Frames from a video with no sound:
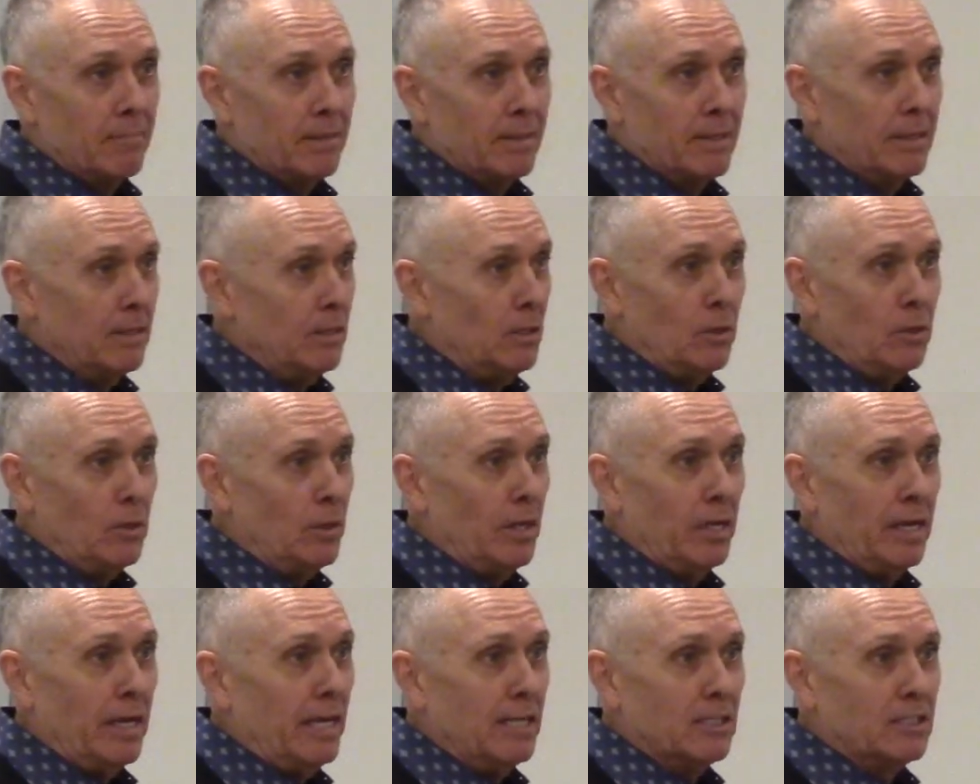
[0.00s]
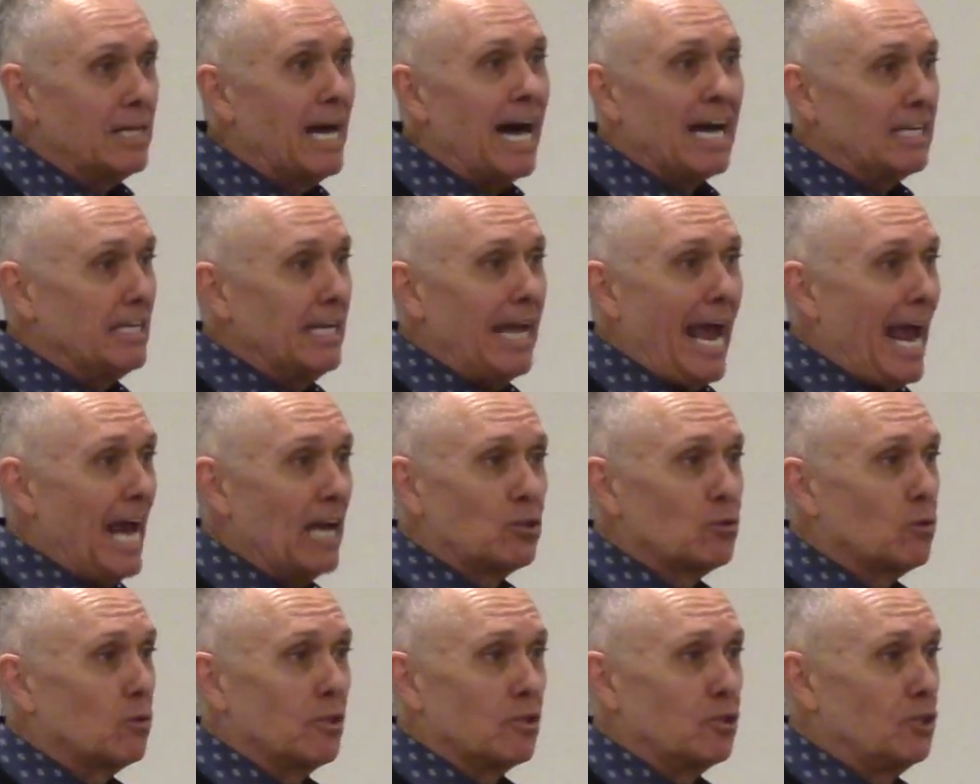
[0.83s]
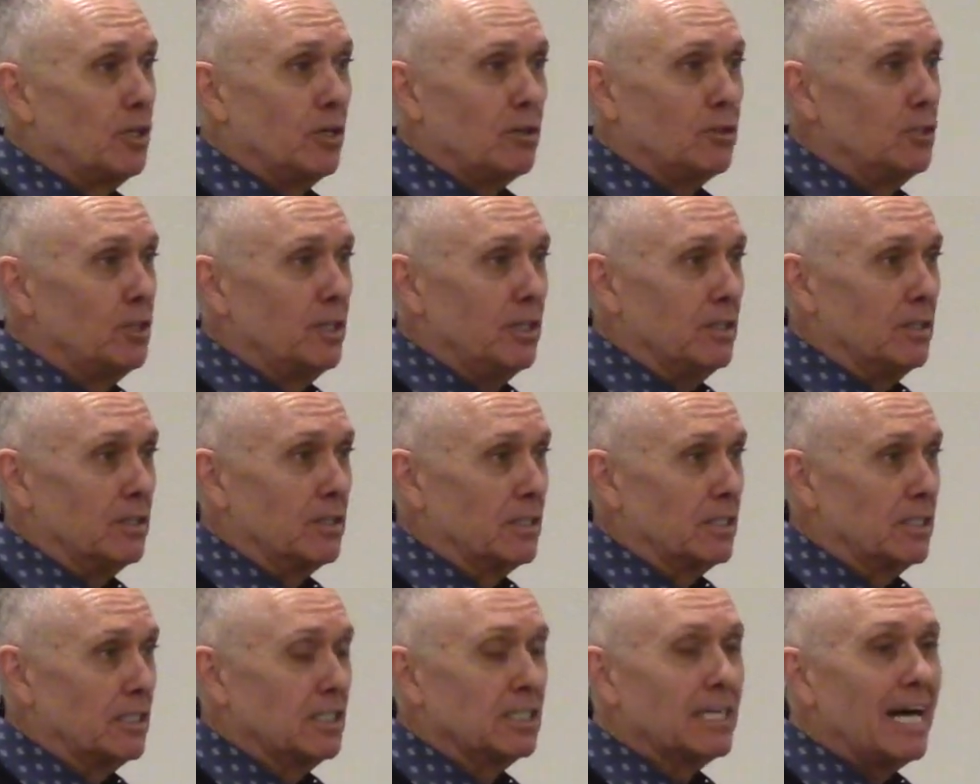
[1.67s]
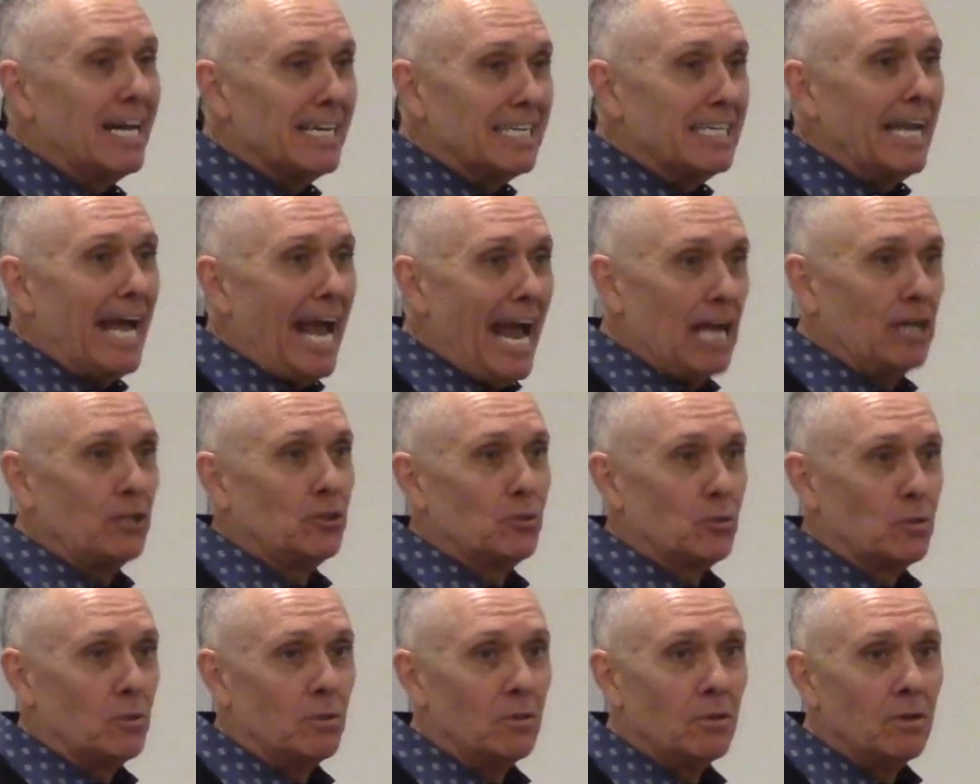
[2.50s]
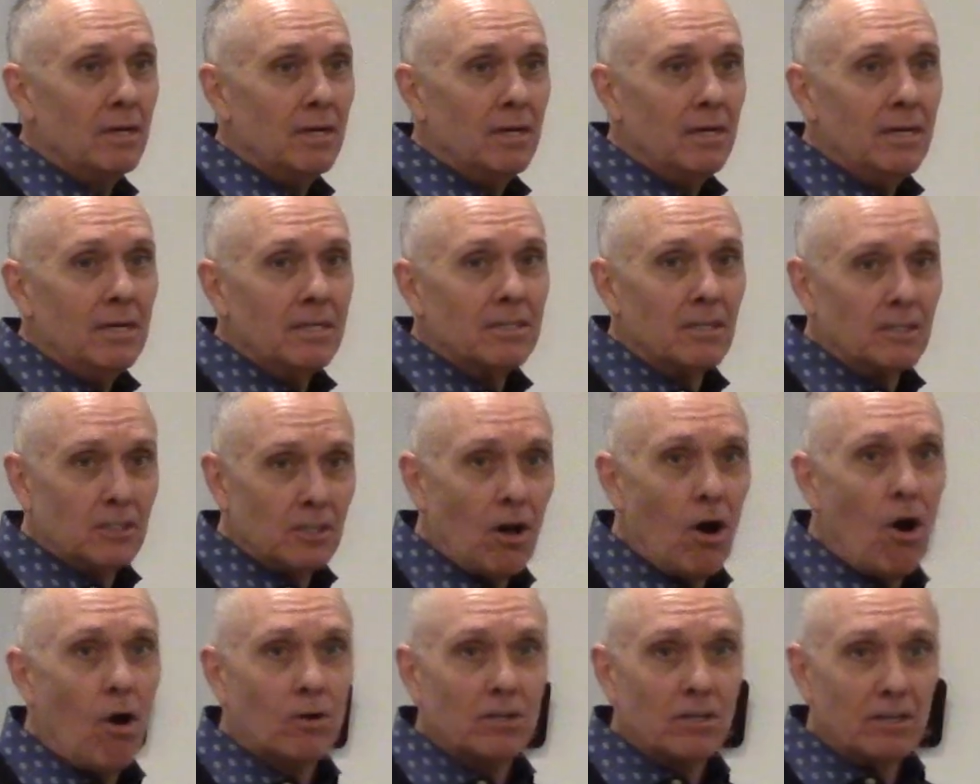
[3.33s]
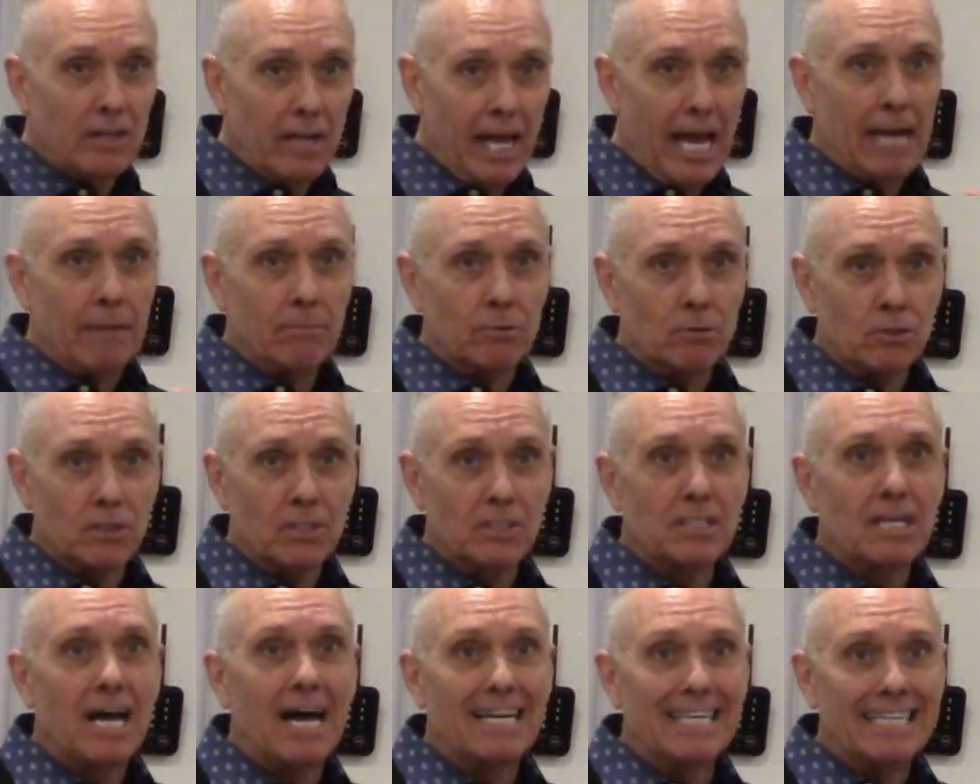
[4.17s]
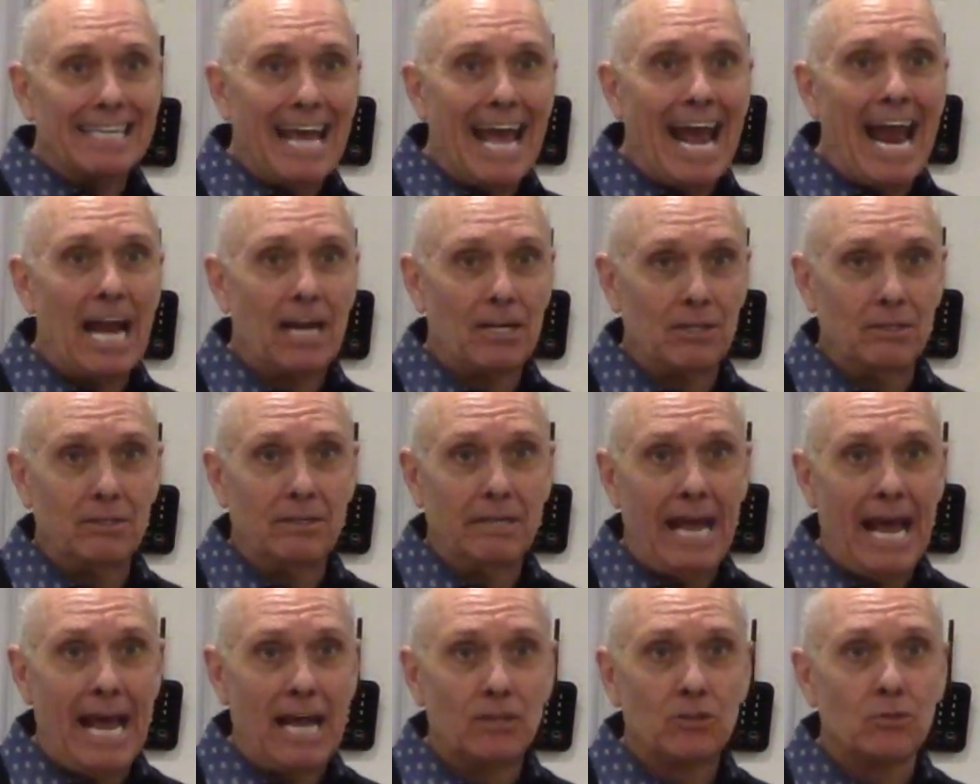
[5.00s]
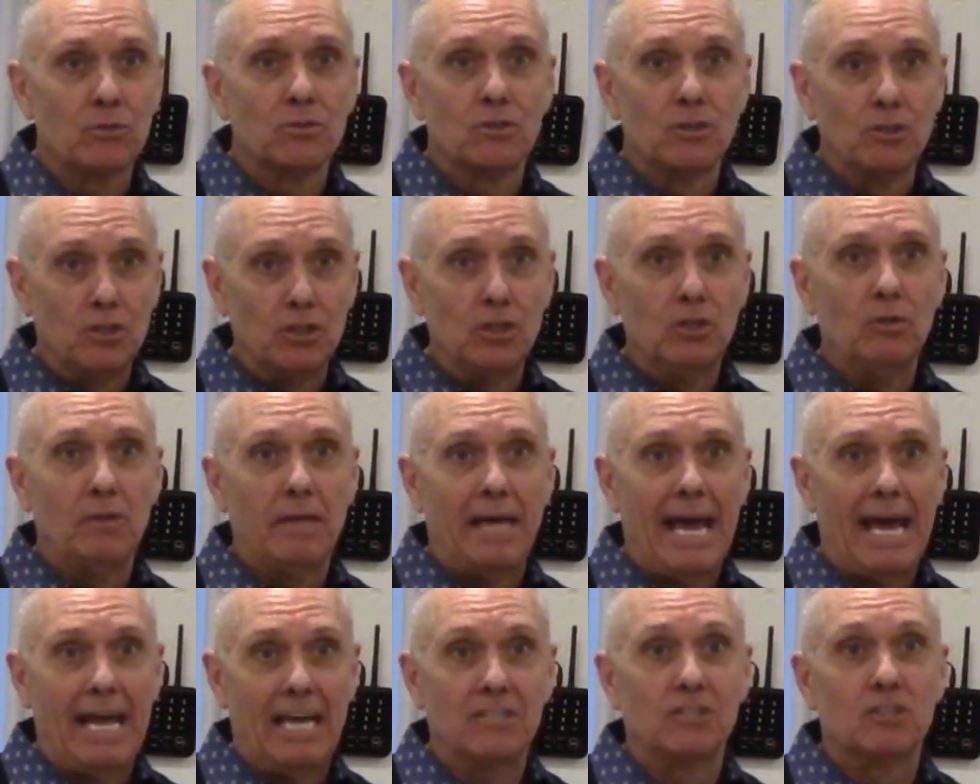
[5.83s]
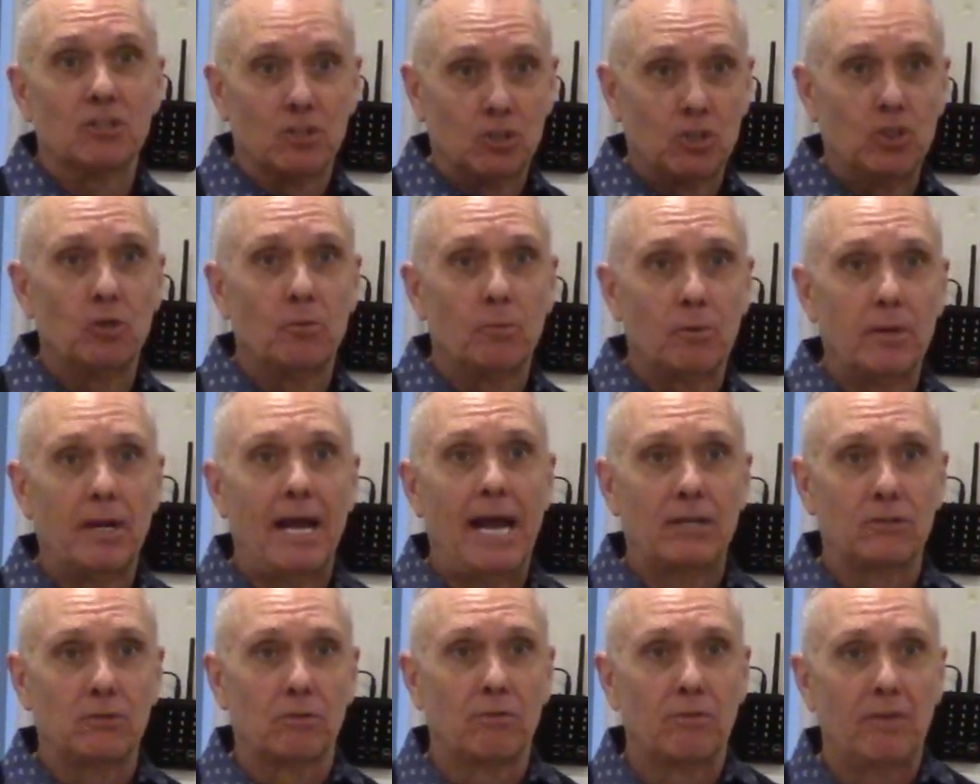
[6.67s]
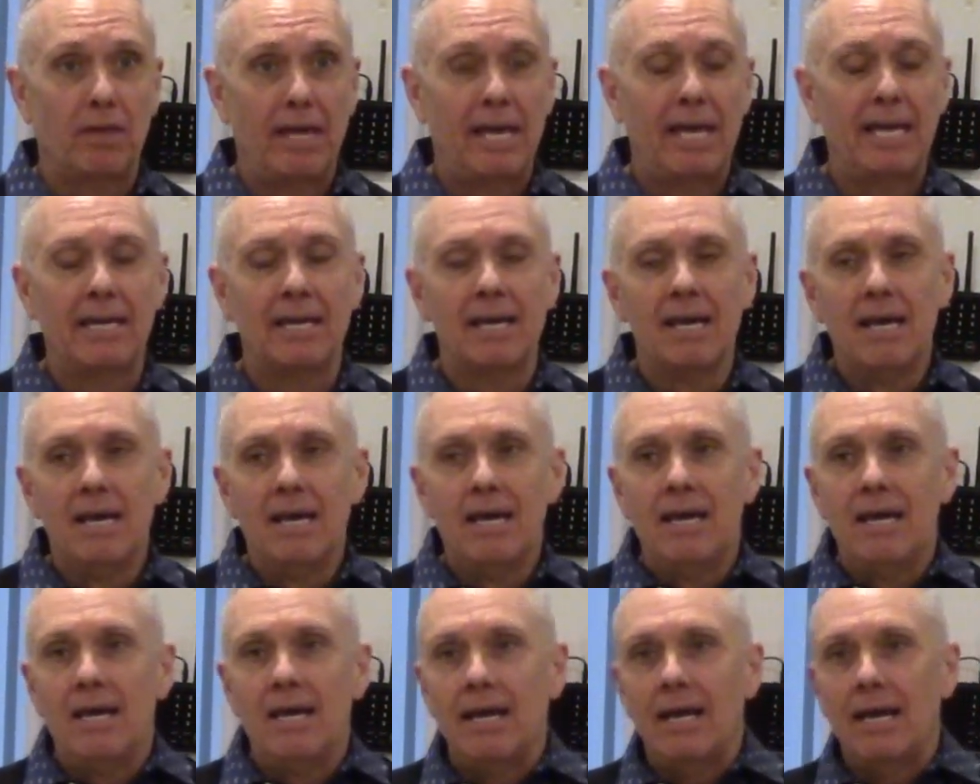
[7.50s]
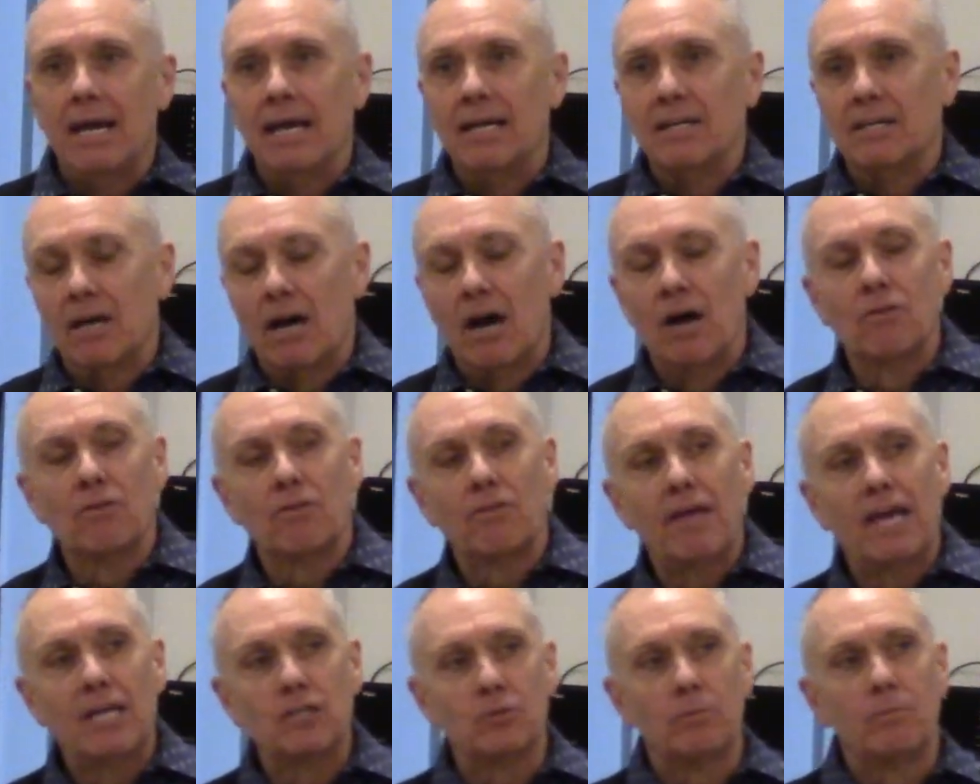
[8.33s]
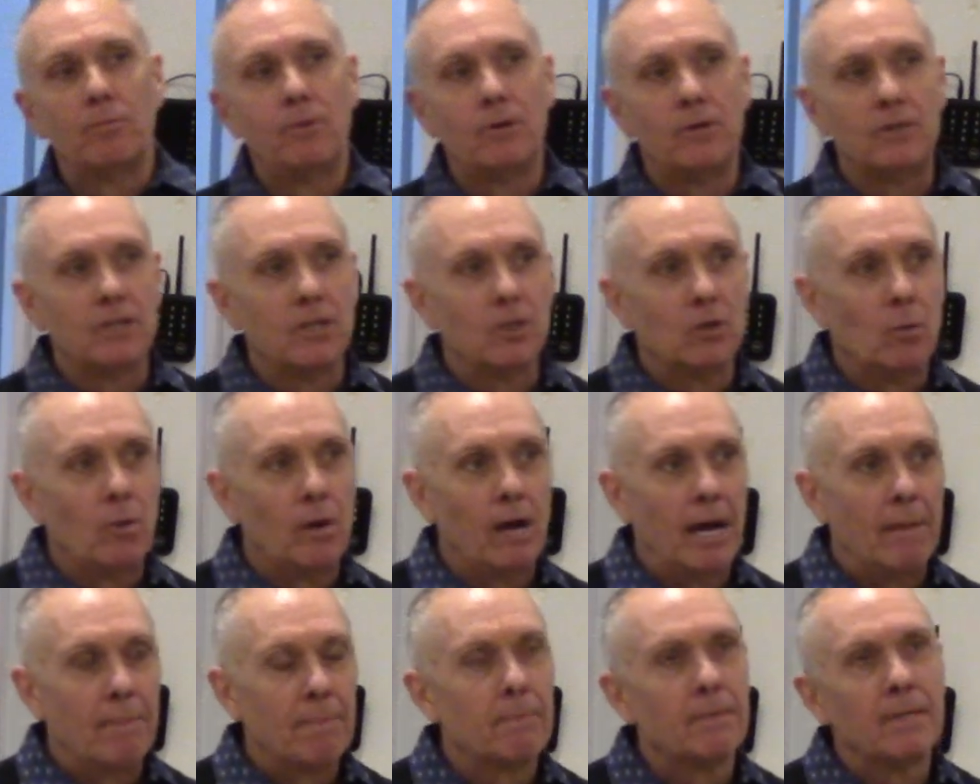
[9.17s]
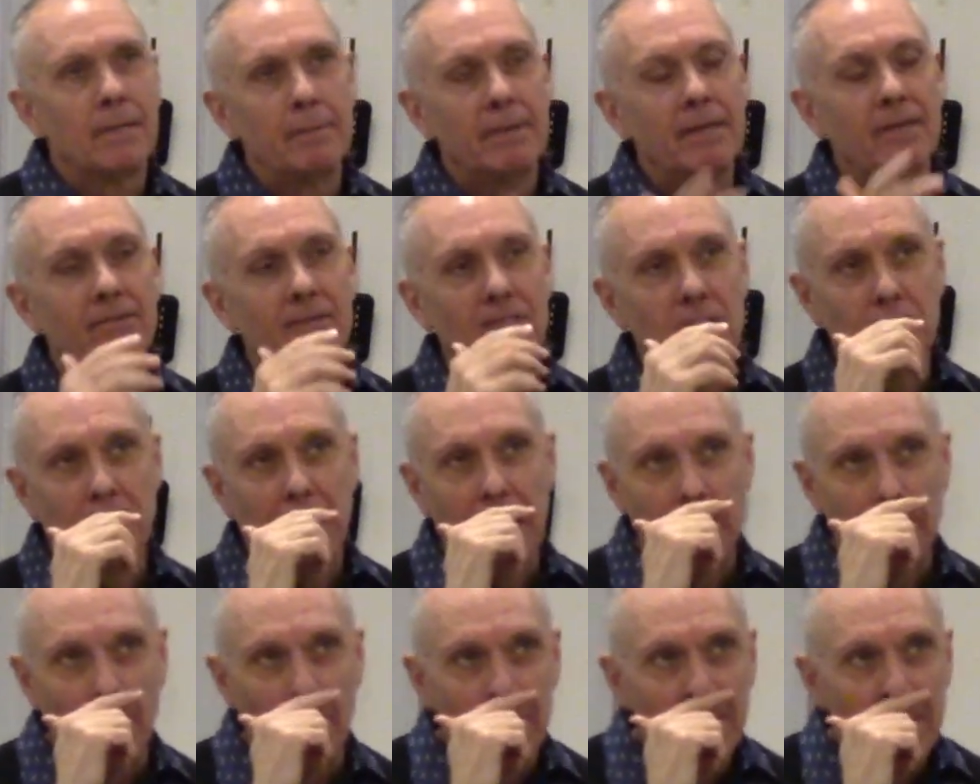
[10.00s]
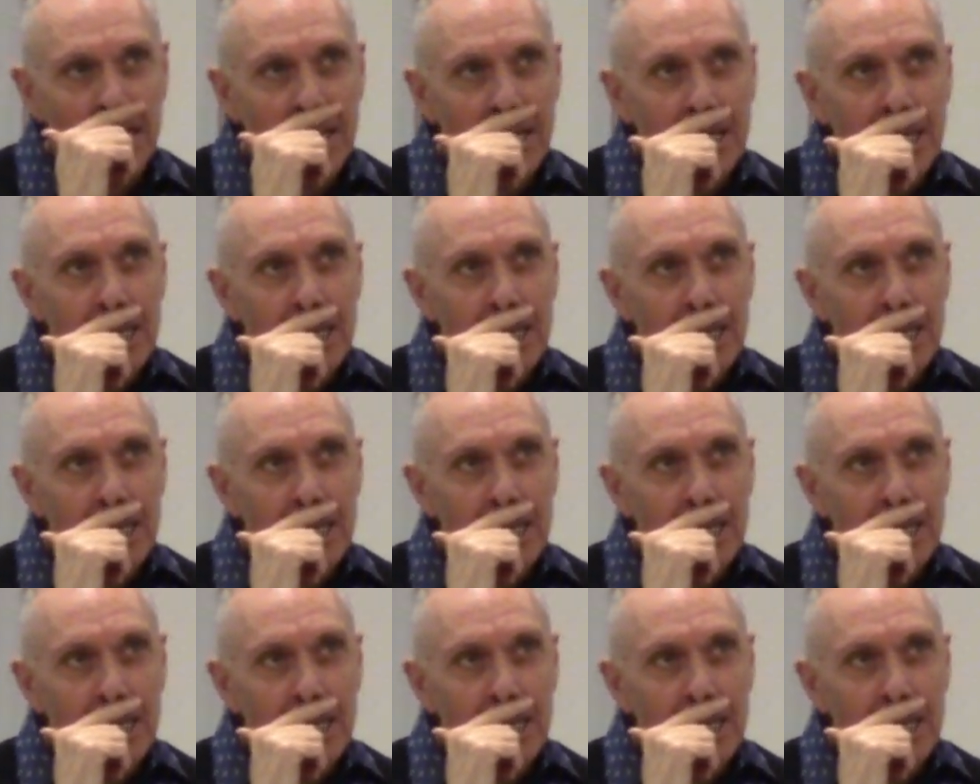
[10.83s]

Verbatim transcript: It's not natural to share Jesus. It's not natural to talk to neighbors. It's not nat natural to do that. It's a supernatural thing, and other things will pull you away. But let me give you an example.